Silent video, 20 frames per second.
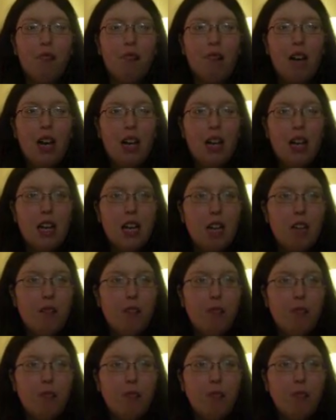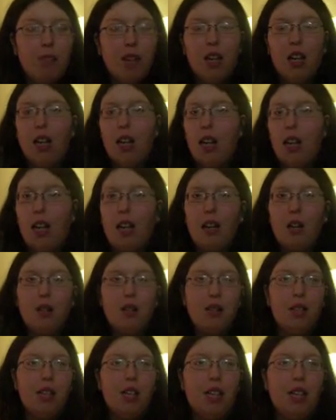Right now, like I
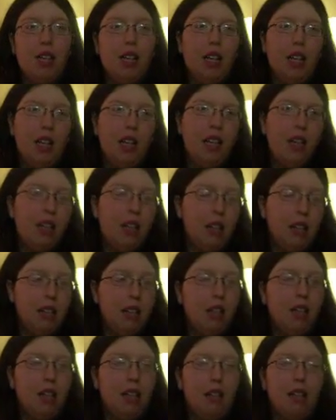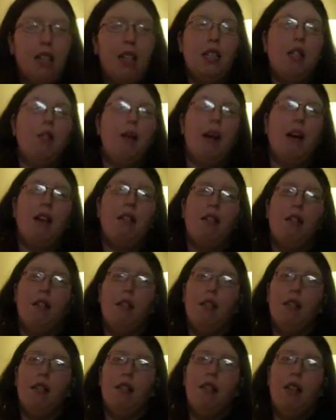was saying, yes, that's Zelda in the
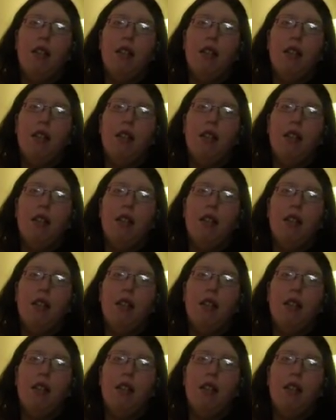background.